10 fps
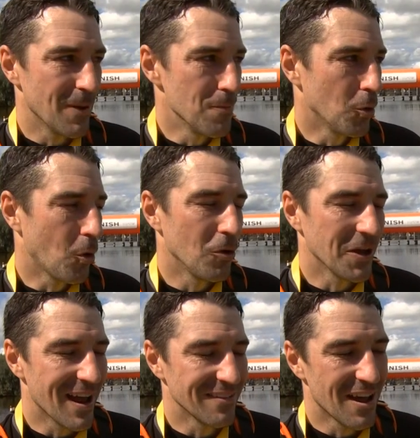People were
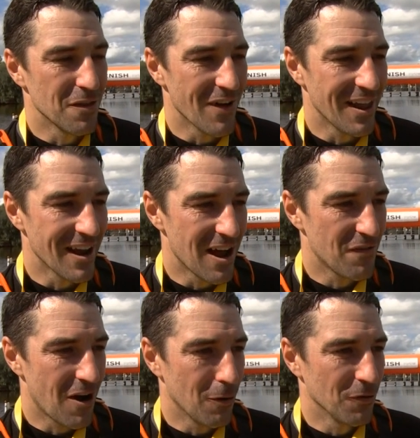calling out down the valley how
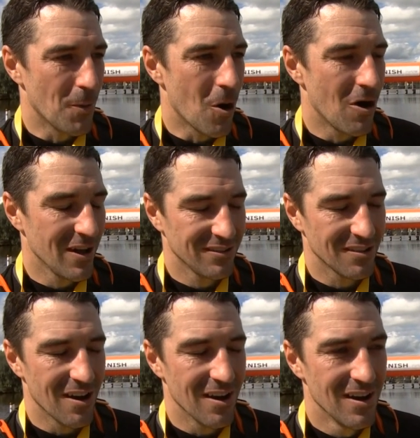far I was behind,
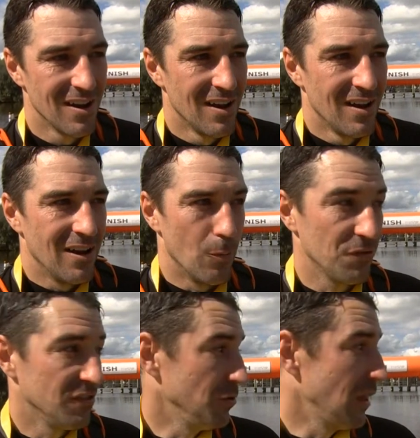so it
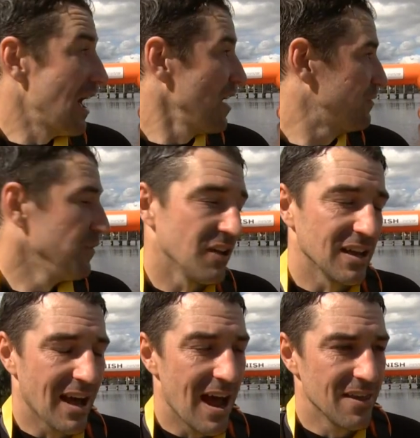wasn't until the last
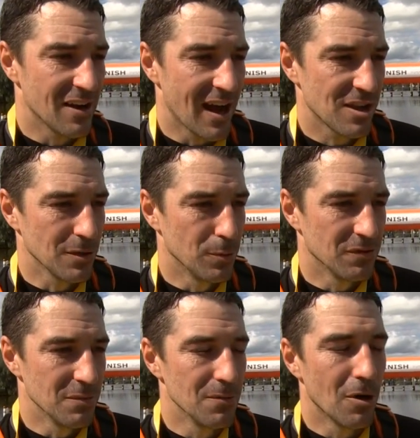15k that I actually put
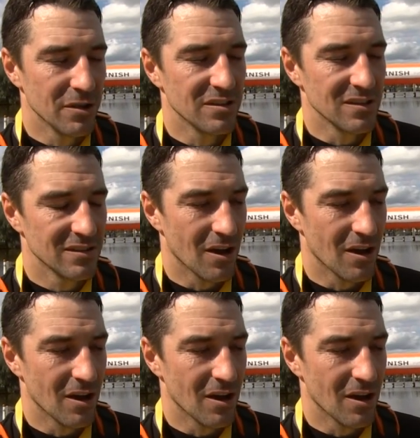some inroads in.